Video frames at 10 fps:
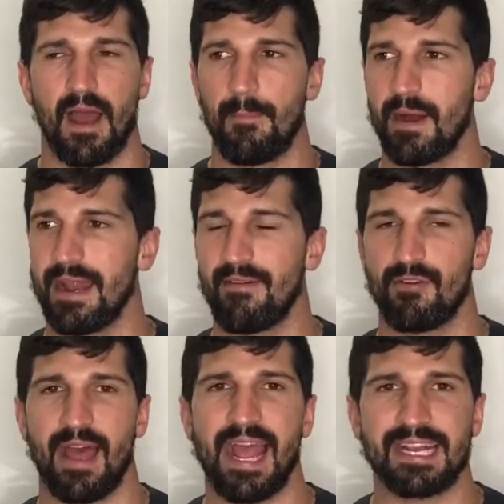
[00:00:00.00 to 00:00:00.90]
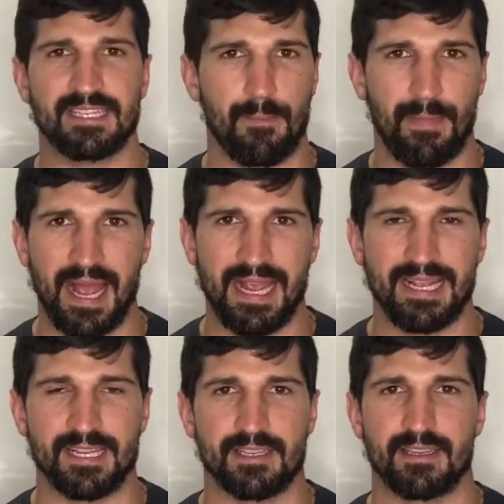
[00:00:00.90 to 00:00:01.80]
I mightn't have all the aches and
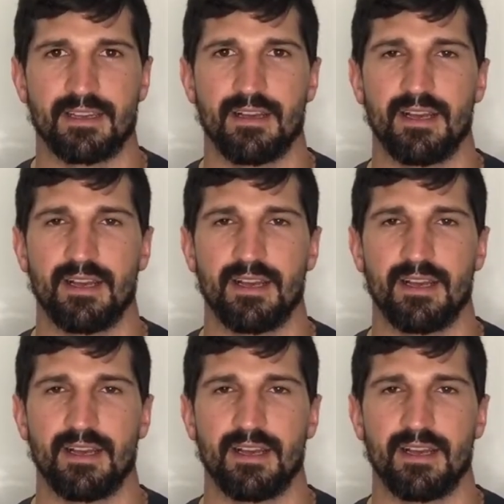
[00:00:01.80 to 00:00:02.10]
pains.